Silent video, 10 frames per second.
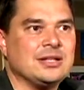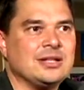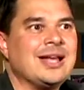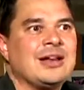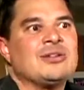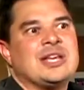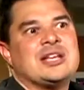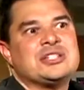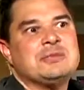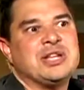Not only has
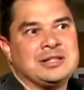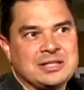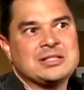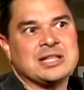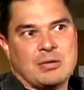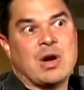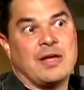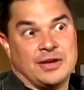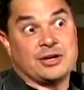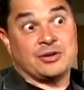she been listening while
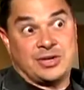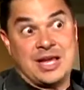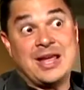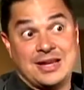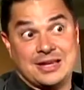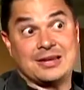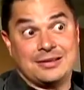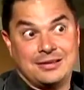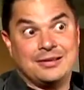they're creating,